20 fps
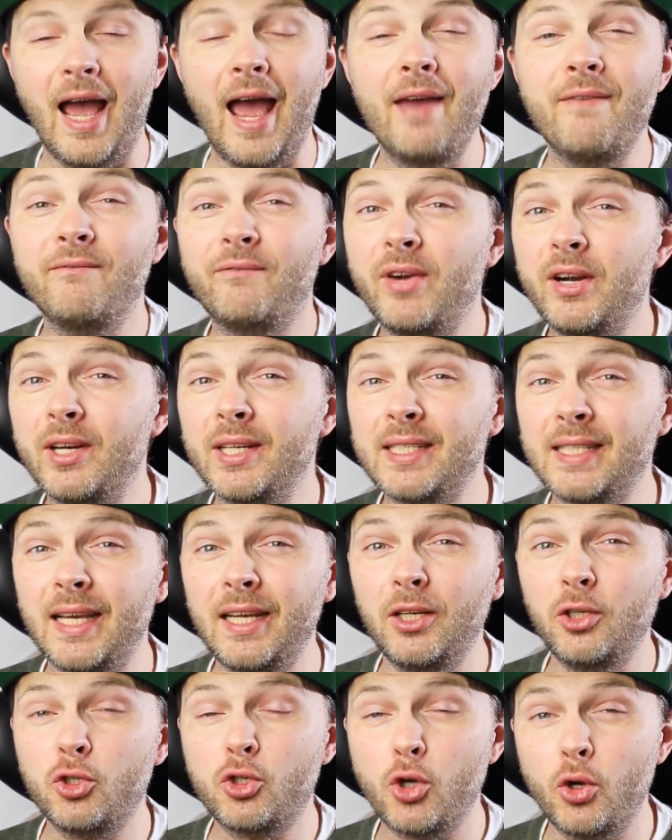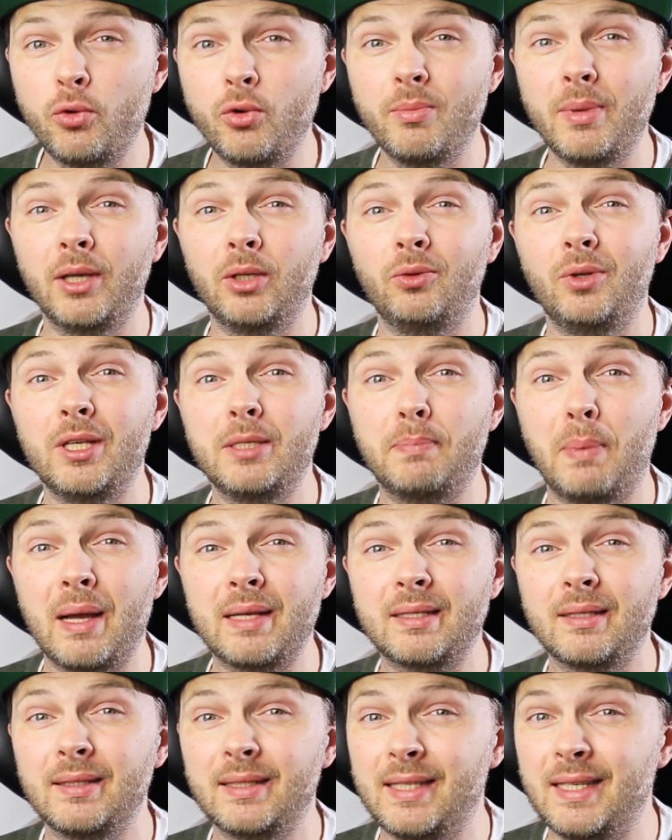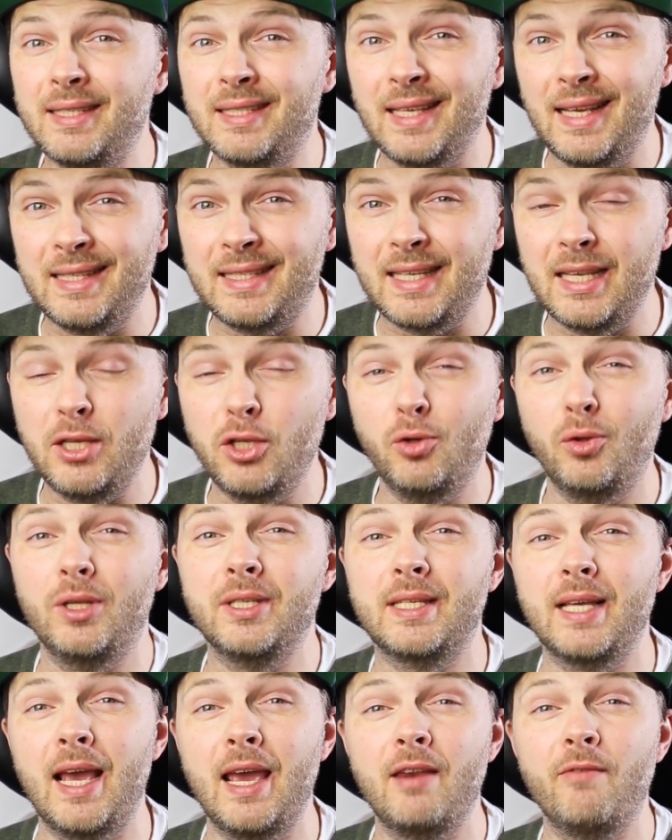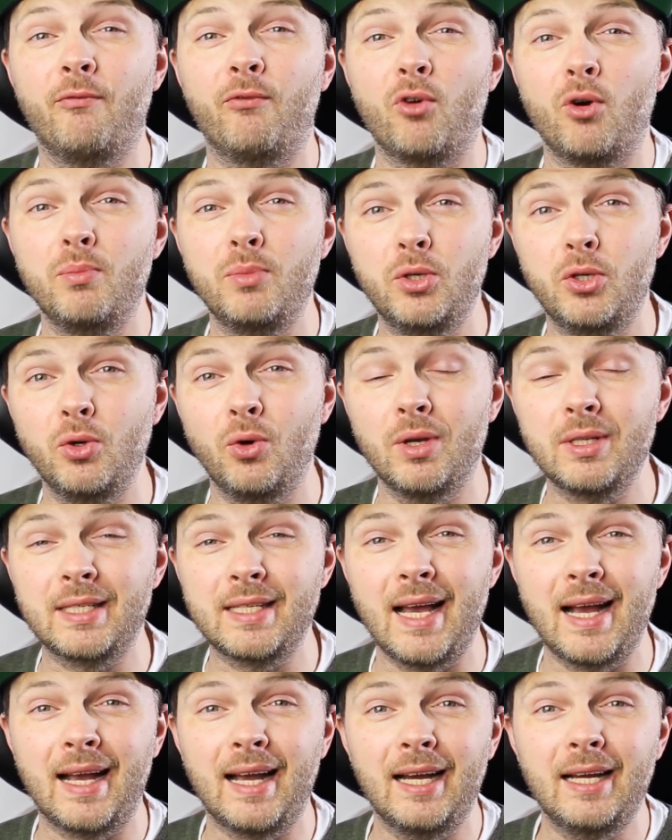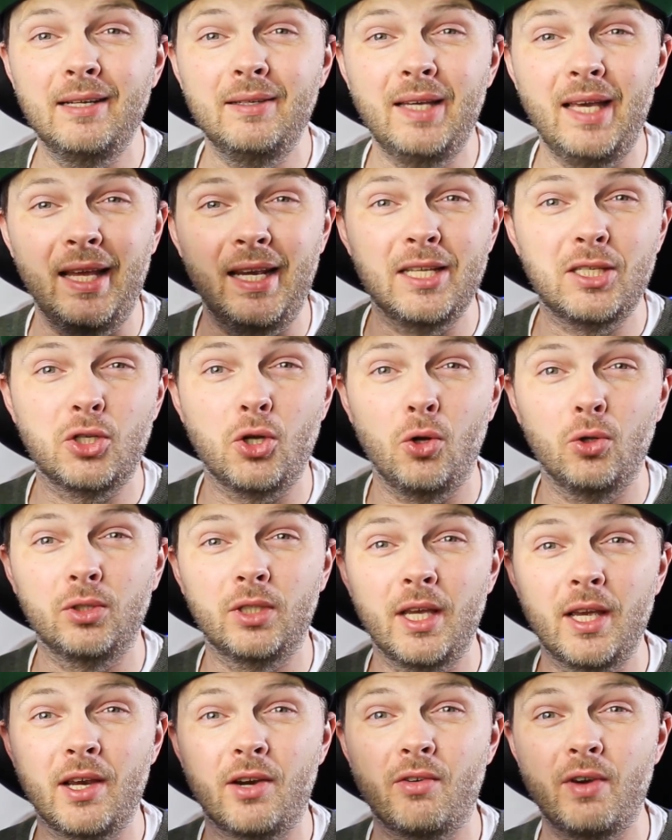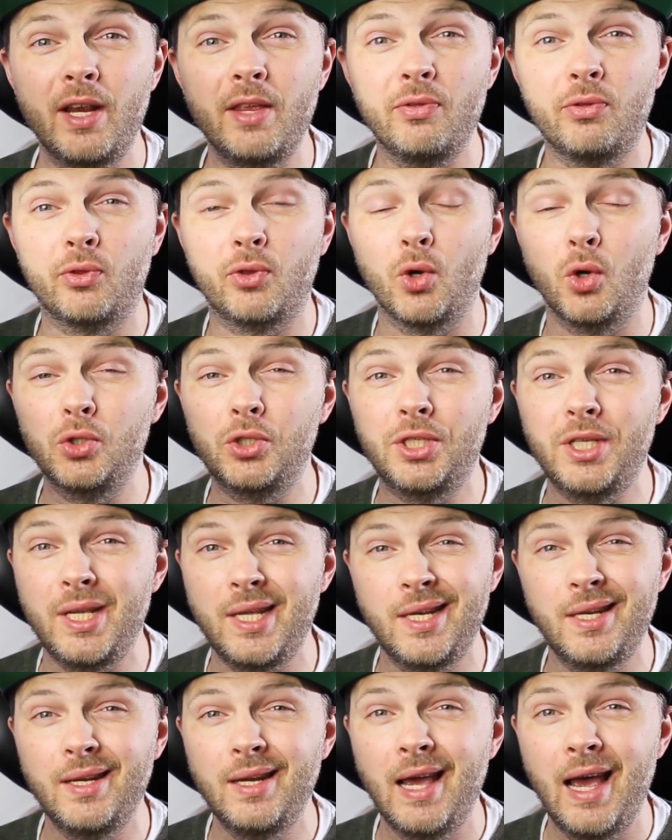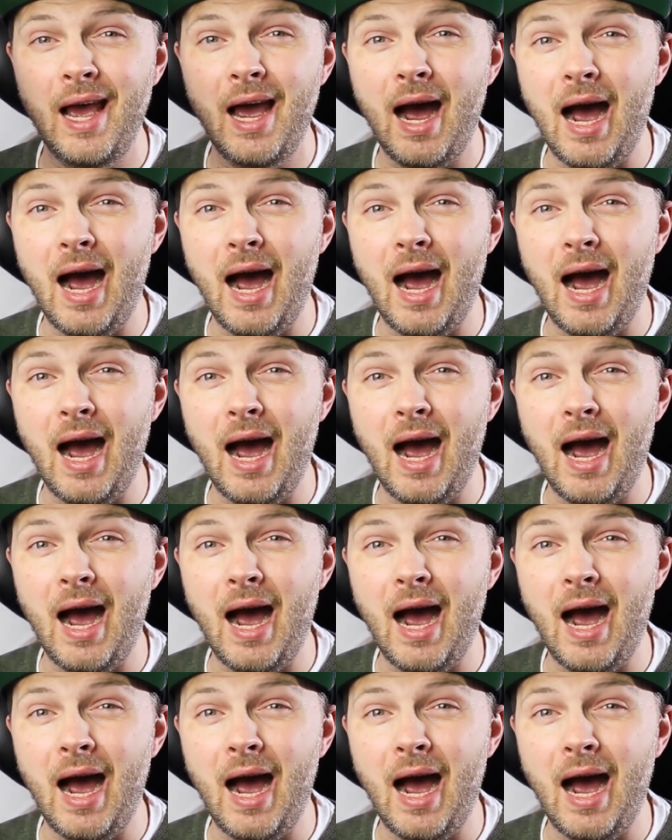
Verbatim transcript: I'm very excited to show you my today's puzzle since it's a new design from Yuu Asaka. It is called Green thirteen.